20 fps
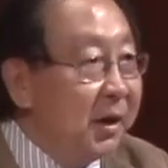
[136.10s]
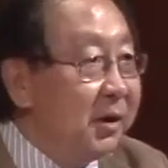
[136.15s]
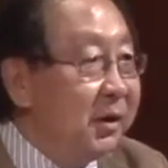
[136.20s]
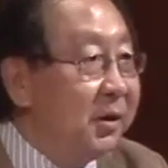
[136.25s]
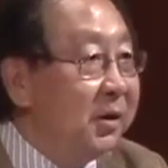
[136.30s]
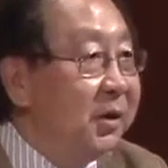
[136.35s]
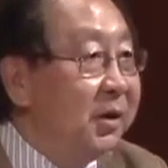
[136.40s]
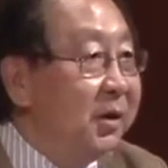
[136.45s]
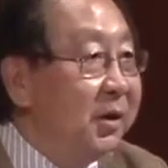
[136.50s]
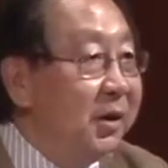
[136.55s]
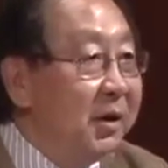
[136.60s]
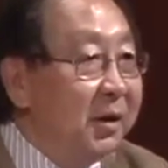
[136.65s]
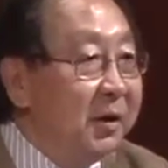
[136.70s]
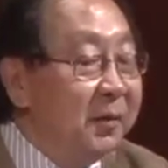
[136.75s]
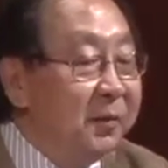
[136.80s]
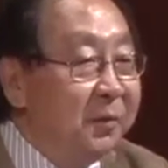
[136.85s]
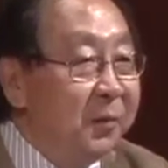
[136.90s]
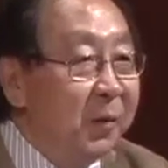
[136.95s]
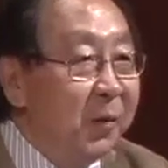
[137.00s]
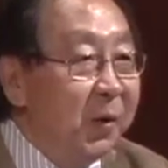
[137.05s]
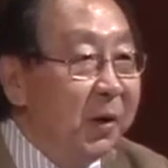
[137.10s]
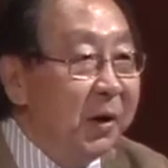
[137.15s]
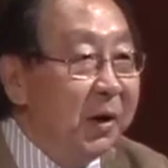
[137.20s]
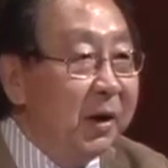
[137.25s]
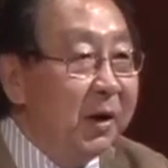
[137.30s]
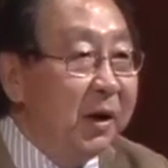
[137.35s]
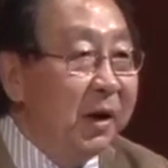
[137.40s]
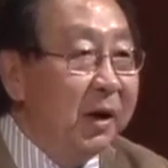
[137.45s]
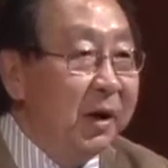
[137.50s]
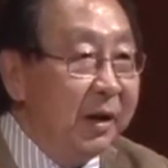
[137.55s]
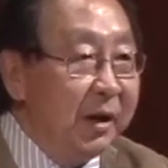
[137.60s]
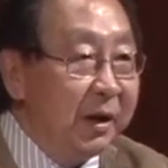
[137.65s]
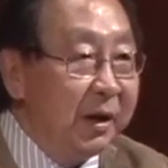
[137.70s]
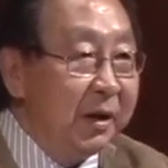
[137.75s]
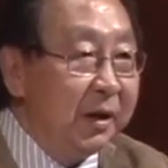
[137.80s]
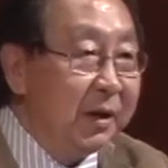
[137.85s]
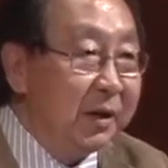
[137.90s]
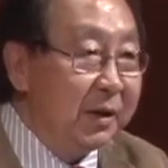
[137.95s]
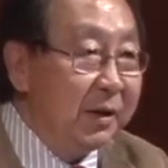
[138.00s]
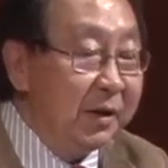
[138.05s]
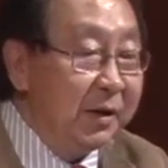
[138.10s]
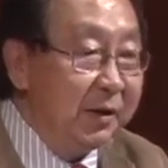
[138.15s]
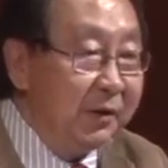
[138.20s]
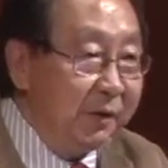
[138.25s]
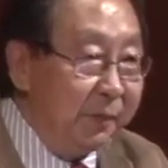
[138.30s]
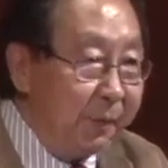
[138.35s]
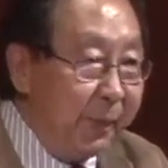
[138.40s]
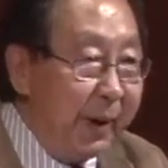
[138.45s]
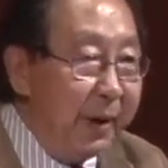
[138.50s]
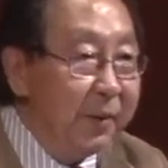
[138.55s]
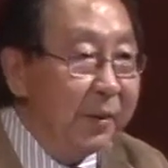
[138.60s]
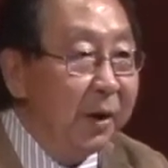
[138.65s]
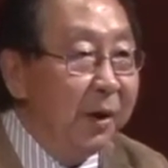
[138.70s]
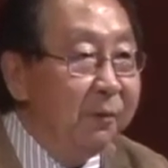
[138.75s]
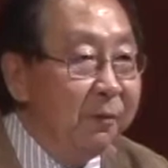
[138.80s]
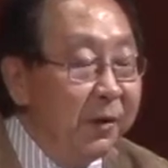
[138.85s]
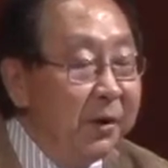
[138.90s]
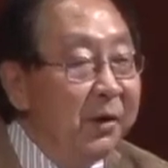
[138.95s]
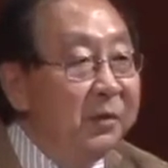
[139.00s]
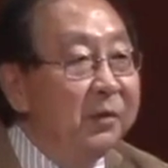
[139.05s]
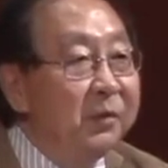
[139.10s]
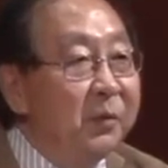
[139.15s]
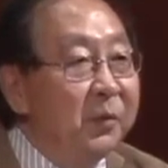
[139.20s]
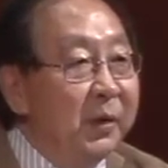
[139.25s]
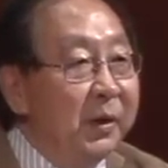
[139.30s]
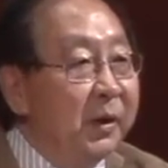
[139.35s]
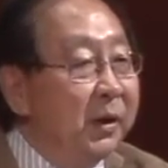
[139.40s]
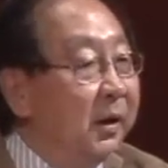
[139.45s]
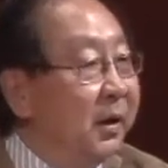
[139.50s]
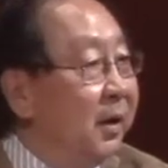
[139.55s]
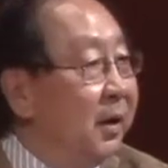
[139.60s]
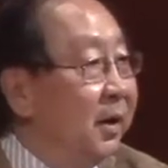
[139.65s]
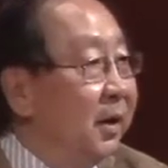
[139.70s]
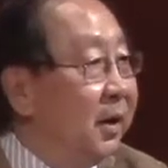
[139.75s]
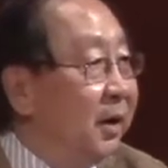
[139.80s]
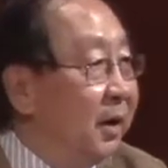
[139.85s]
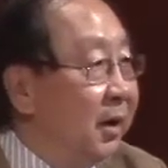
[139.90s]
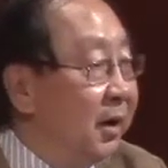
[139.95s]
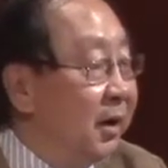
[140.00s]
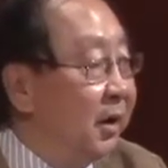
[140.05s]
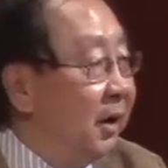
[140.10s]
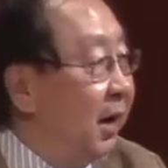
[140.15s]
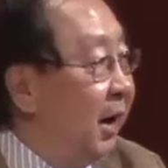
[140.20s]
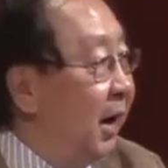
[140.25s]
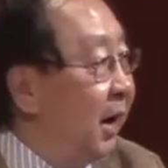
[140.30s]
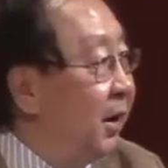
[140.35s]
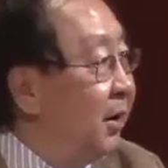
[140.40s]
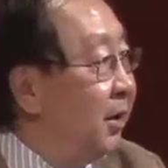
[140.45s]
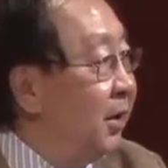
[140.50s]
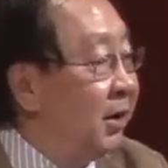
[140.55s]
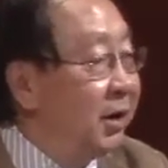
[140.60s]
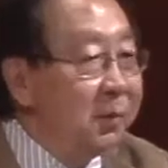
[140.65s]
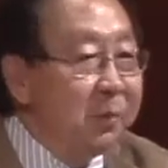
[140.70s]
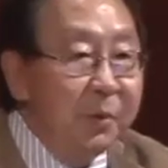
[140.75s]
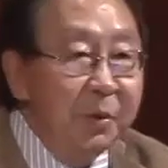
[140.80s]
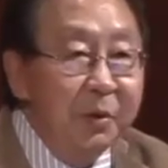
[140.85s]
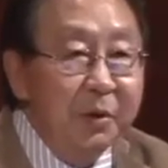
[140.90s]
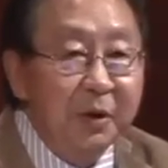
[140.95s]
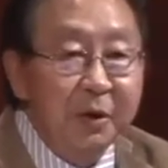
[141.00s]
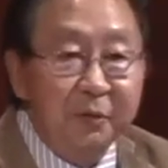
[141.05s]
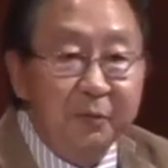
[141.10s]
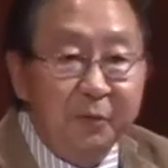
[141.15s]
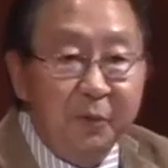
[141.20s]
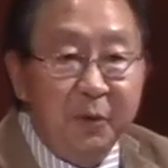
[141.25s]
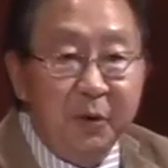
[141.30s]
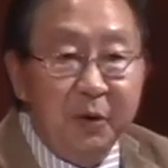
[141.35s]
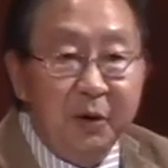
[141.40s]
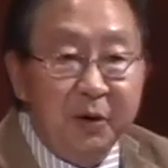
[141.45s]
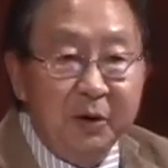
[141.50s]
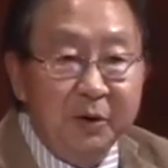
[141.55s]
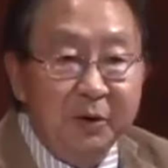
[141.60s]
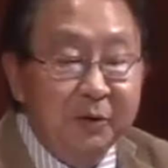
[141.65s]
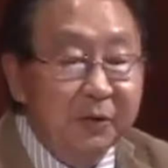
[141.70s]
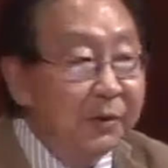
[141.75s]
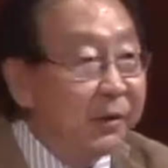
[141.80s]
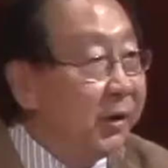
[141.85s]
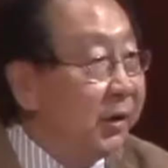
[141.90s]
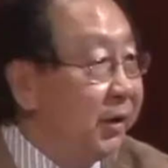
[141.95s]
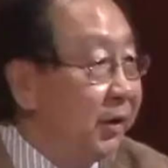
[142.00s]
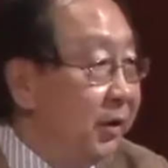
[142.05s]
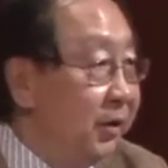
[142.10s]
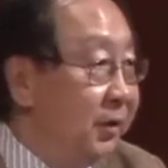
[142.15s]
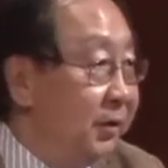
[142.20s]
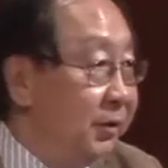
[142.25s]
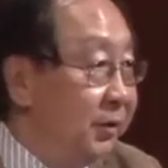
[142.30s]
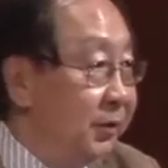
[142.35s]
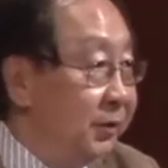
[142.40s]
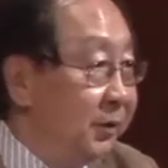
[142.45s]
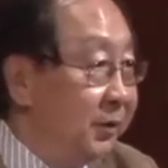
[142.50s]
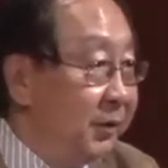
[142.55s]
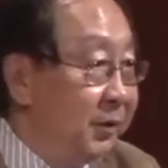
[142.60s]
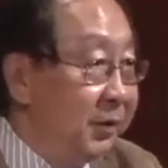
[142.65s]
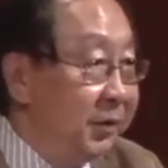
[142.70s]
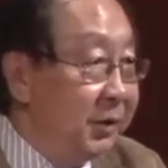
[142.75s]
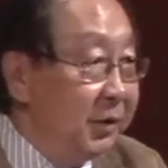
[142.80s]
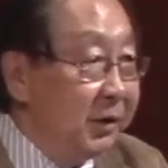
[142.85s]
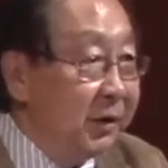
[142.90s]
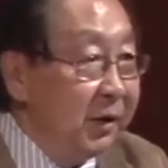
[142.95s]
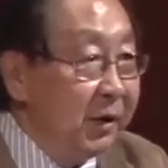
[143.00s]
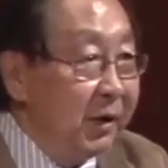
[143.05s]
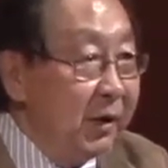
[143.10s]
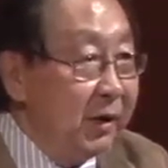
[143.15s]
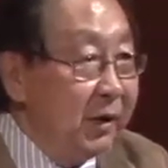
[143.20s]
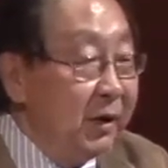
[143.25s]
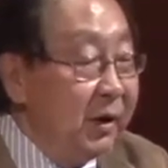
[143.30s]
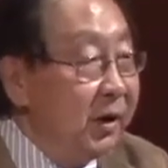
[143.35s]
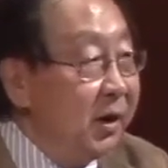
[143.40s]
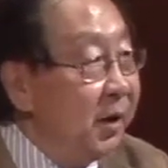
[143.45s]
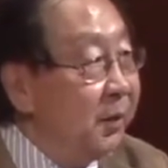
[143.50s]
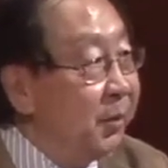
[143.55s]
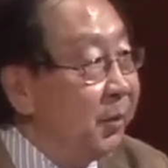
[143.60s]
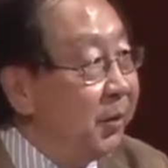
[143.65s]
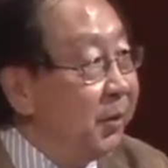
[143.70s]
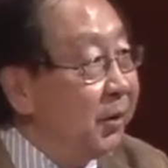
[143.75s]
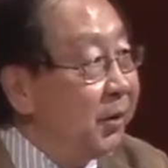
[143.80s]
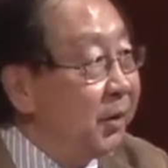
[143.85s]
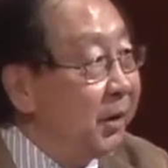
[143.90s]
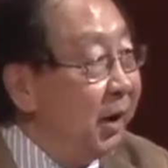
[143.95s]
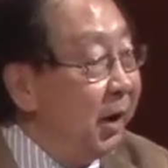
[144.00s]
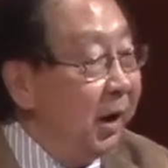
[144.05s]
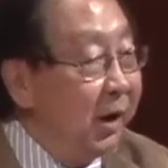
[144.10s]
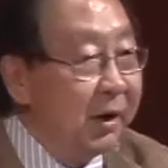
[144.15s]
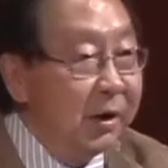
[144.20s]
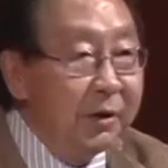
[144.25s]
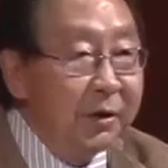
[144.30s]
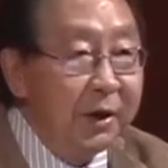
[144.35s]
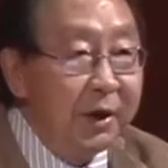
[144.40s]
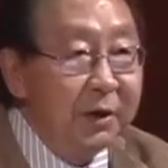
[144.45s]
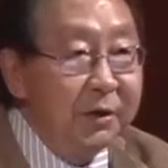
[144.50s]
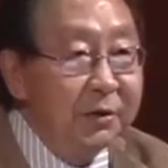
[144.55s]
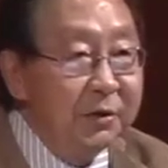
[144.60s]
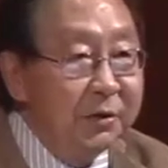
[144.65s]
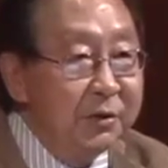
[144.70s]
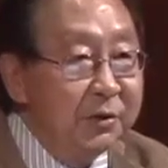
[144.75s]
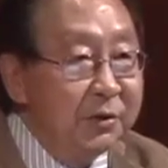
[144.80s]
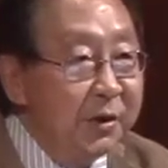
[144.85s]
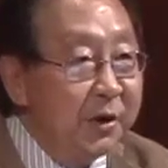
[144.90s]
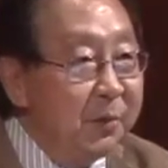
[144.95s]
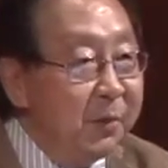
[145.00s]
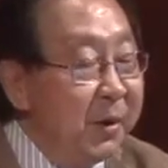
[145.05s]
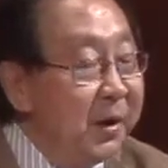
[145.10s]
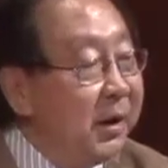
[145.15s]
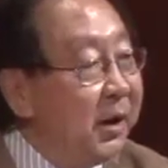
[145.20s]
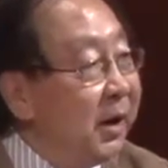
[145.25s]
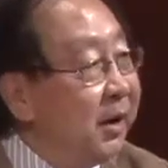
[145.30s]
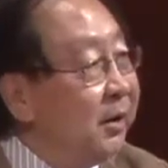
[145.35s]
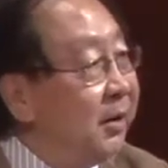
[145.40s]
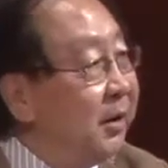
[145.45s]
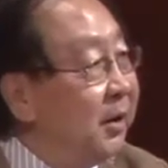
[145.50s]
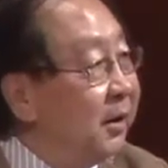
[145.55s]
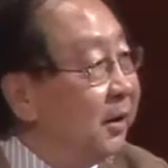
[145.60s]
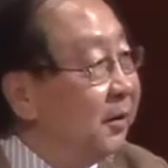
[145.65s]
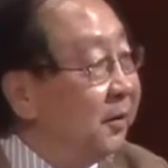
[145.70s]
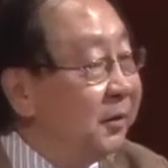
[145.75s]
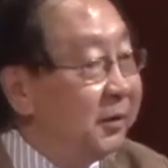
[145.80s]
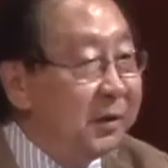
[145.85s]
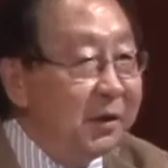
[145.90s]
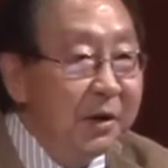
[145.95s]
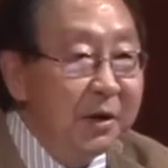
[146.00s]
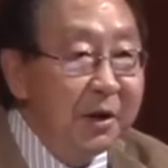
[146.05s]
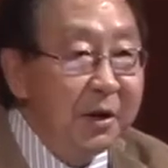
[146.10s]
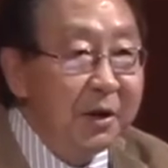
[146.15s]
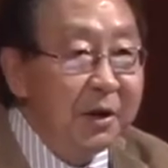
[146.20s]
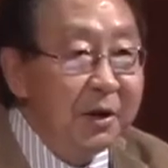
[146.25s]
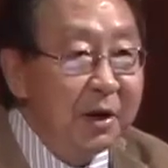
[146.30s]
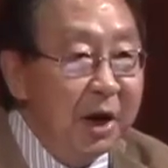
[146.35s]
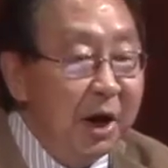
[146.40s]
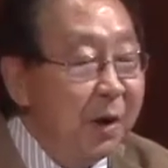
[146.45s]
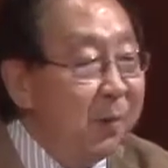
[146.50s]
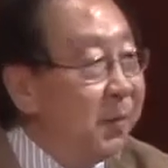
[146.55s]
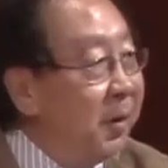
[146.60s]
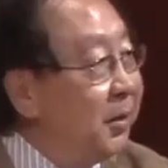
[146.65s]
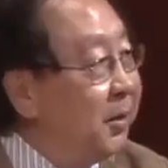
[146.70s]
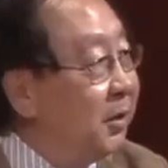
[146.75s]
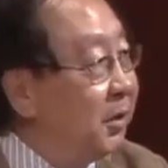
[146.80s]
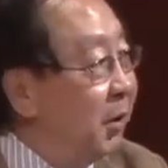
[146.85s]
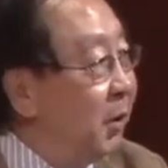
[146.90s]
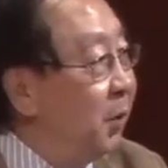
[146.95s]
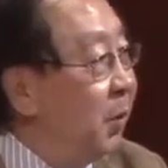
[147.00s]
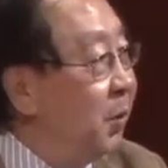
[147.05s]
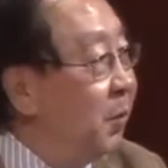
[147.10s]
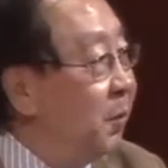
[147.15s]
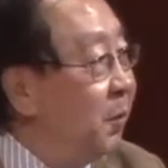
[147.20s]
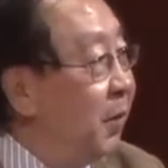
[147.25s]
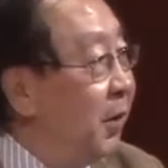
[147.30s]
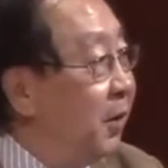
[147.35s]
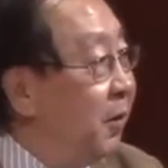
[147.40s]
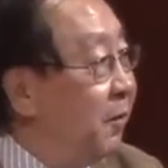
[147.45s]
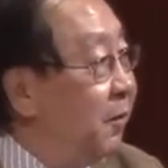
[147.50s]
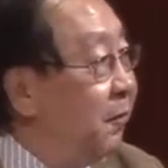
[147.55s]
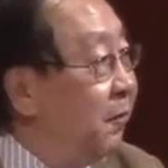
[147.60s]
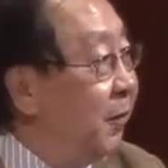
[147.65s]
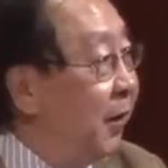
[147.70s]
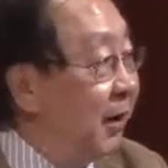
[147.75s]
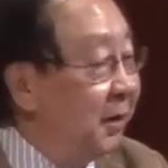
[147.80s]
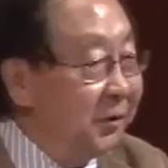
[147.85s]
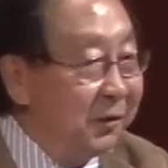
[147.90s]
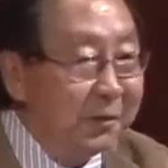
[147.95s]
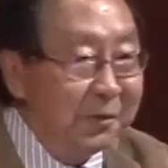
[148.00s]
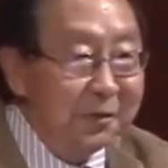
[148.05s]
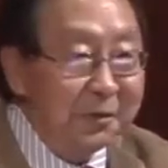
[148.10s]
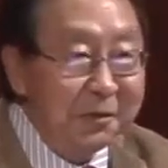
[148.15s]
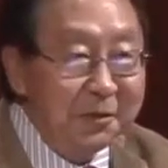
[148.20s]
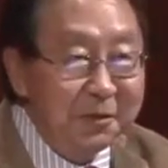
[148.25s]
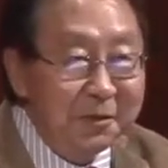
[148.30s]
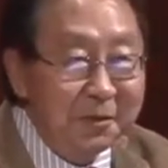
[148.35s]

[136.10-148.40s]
in time for a, a span of history on uh, high-end computing for 30 years. In computer architecture, there are many ideas come and go very fast.